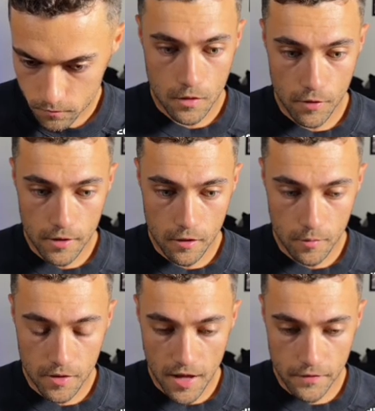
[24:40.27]
Right here, I'm
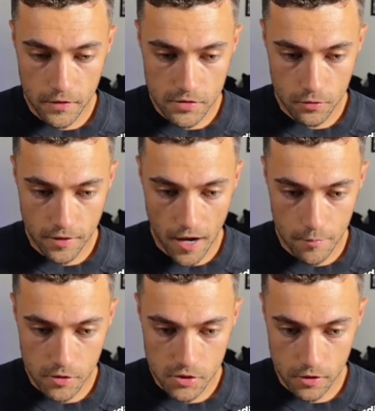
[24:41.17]
gonna add this little
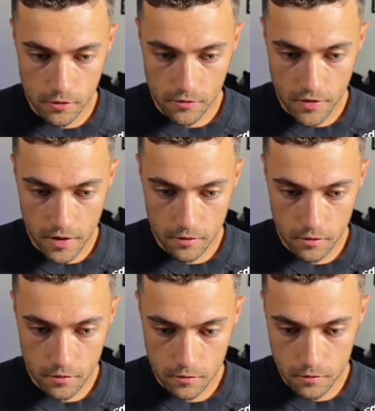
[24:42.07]
camera shutter effect.